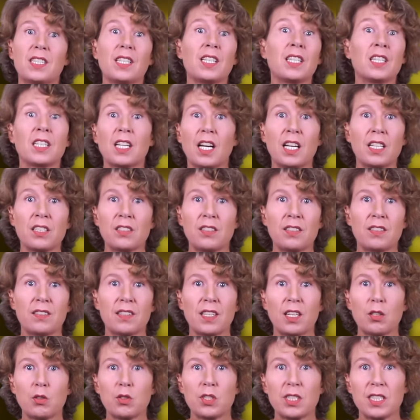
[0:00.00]
in a
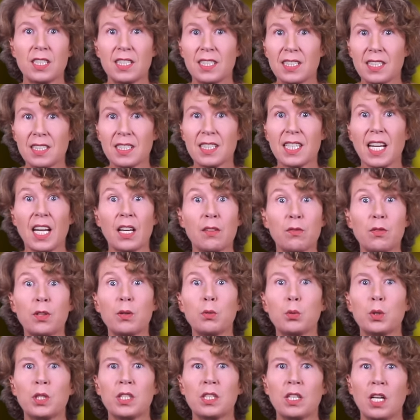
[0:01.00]
100,000 years
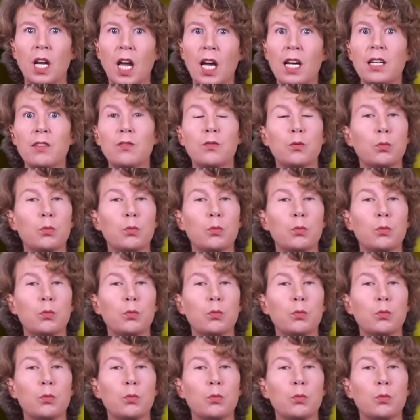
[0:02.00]
everyone alive